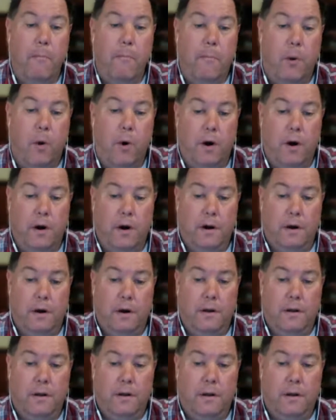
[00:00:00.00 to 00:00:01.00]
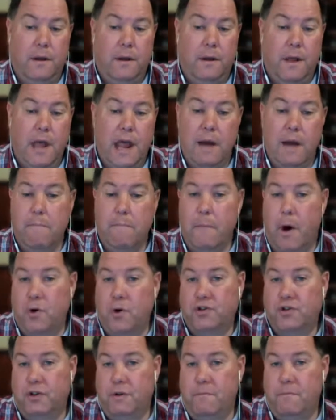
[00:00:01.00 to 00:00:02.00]
important and
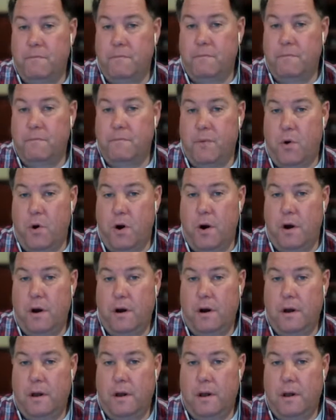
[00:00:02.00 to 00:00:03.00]
most important,